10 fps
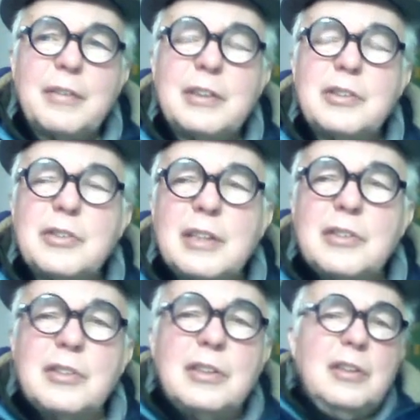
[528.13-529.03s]
these
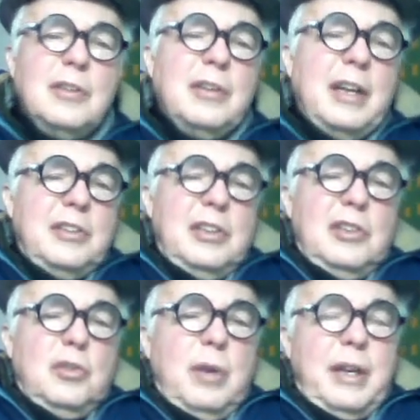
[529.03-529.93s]
things in you know
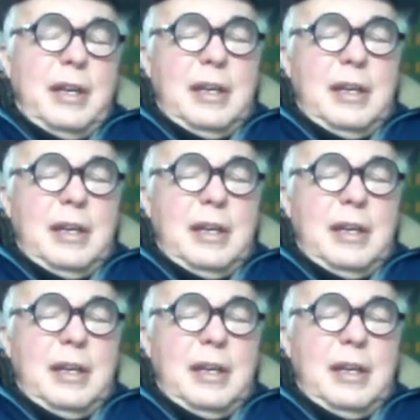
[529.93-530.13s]
1920,